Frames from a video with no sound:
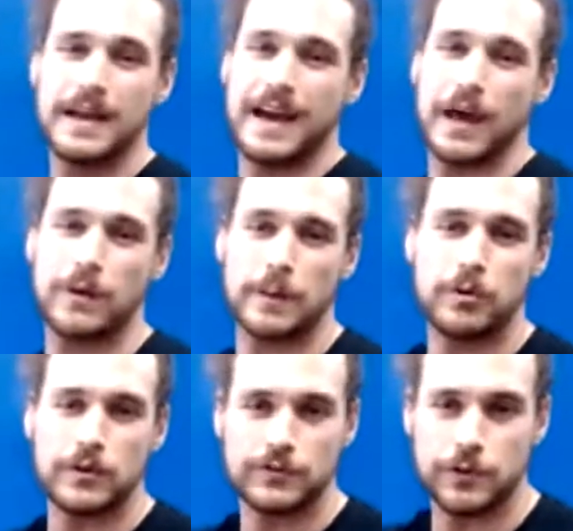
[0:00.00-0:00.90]
I don't want to
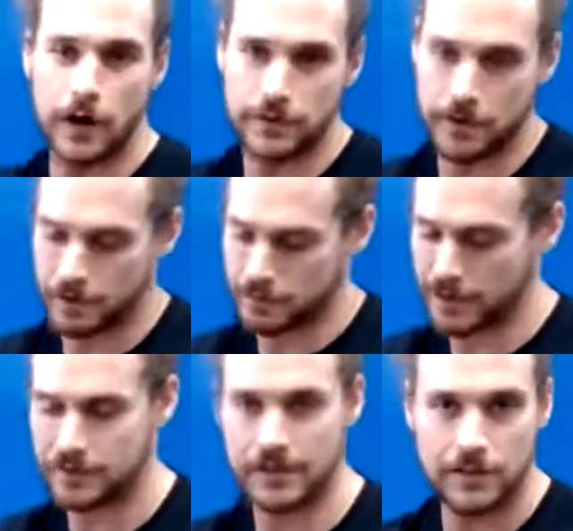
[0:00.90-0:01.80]
pull it too hard though, right?
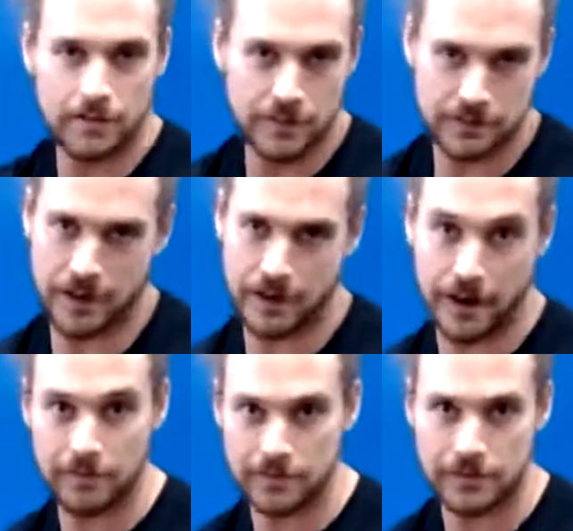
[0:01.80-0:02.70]
Because I love this sock.
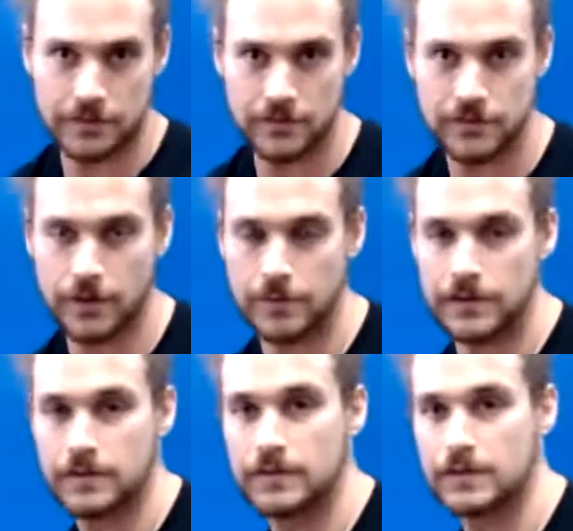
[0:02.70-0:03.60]
Obviously, you just saw me
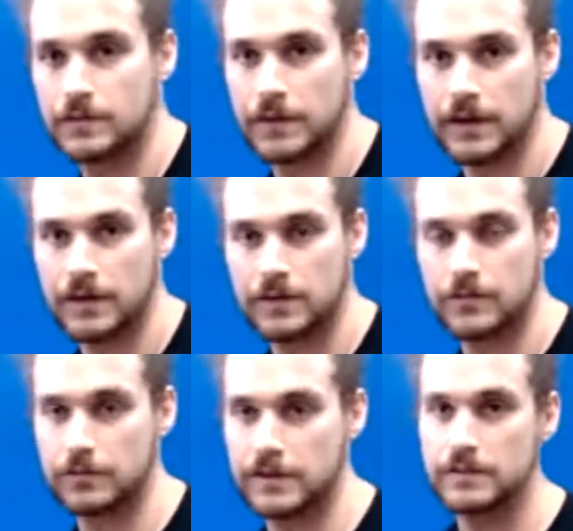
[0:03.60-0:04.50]
make
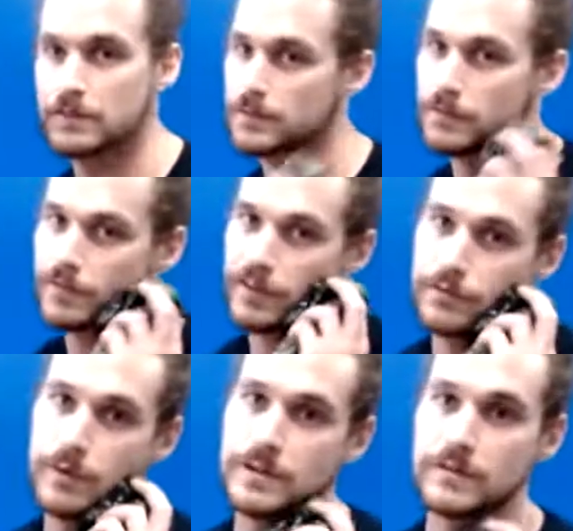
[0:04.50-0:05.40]
sweet face
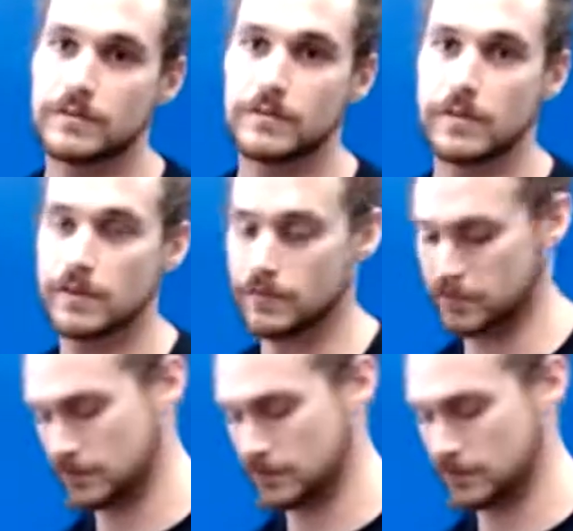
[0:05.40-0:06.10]
rubbings with it.